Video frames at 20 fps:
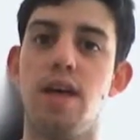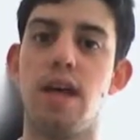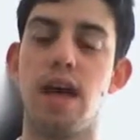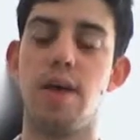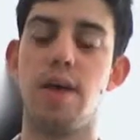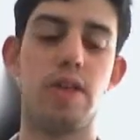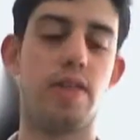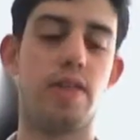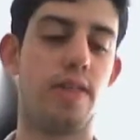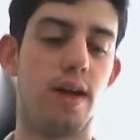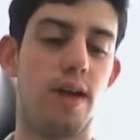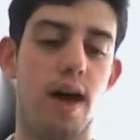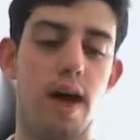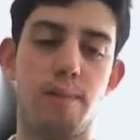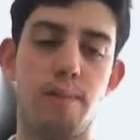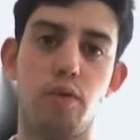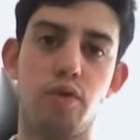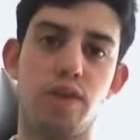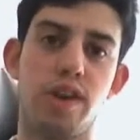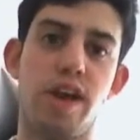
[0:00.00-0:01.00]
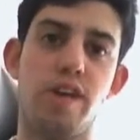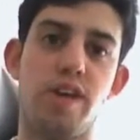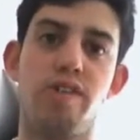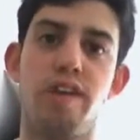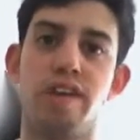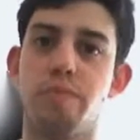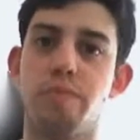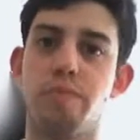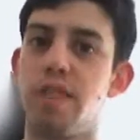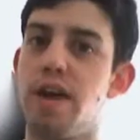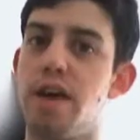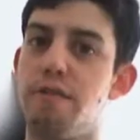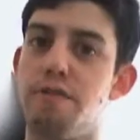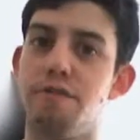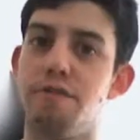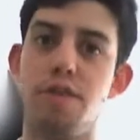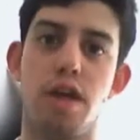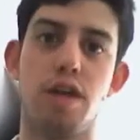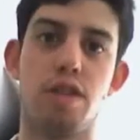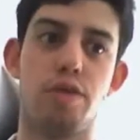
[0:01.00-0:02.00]
I mean, I bought Deus Ex, but they have
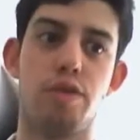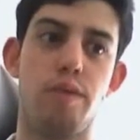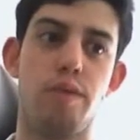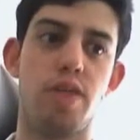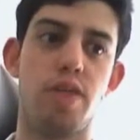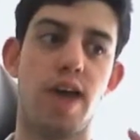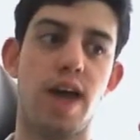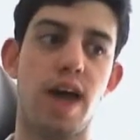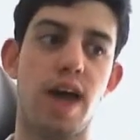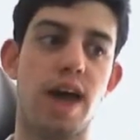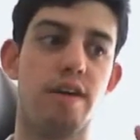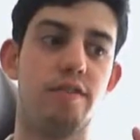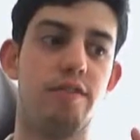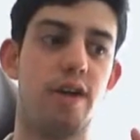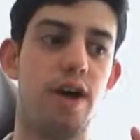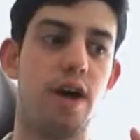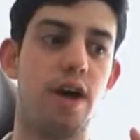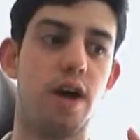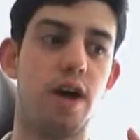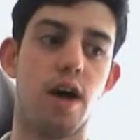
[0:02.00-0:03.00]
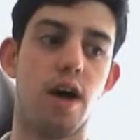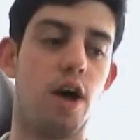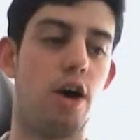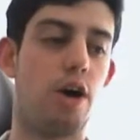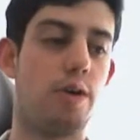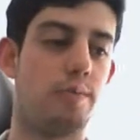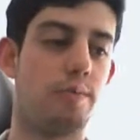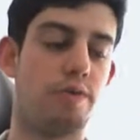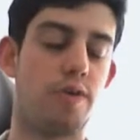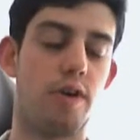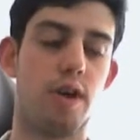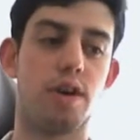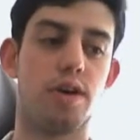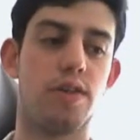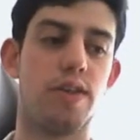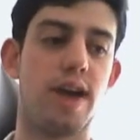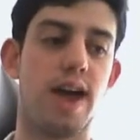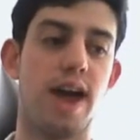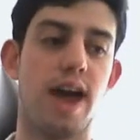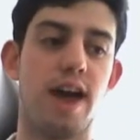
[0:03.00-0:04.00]
Fear 3, they have Homefront,
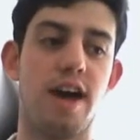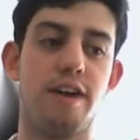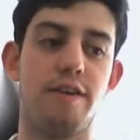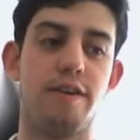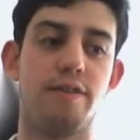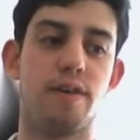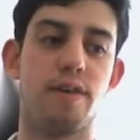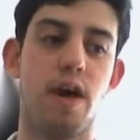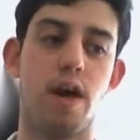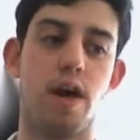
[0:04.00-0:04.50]
they have